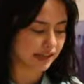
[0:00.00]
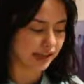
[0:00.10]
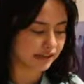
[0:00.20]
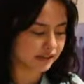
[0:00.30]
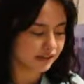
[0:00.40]

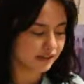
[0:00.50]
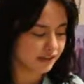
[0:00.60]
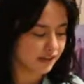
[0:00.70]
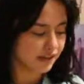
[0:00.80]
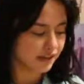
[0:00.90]
said
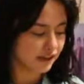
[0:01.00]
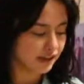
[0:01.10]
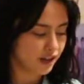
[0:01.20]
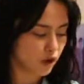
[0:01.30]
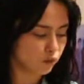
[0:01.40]

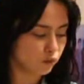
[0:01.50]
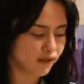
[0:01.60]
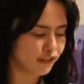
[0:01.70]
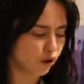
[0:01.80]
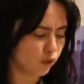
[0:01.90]

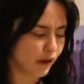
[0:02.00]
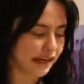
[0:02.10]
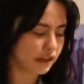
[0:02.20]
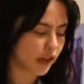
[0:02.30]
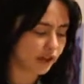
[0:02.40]
wasn't
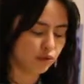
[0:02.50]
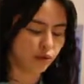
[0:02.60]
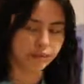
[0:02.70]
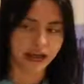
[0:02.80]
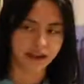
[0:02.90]
already a lot
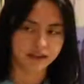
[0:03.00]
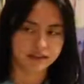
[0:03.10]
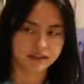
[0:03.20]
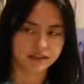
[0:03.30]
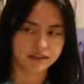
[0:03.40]
to unpack.
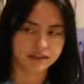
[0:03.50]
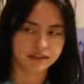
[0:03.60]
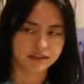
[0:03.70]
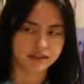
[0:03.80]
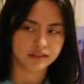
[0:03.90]

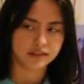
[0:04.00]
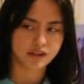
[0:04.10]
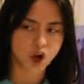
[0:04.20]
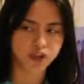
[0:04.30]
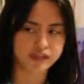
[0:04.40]

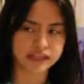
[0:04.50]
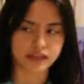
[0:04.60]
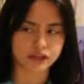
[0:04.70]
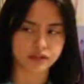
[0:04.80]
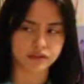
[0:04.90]
All of the
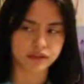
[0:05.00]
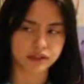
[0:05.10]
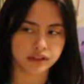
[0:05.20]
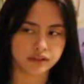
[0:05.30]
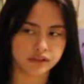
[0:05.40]
issues.
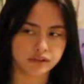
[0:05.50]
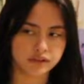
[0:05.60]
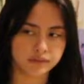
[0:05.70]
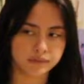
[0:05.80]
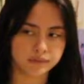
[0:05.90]

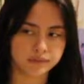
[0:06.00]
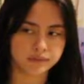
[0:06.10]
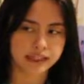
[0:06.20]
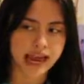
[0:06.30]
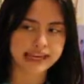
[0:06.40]

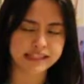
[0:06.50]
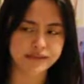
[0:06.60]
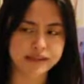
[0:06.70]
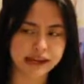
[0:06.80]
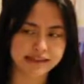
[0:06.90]
as
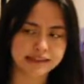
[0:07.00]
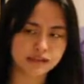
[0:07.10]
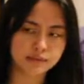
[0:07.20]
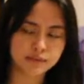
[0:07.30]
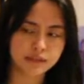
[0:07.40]
if
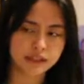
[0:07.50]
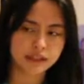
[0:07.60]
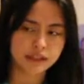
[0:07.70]
sexism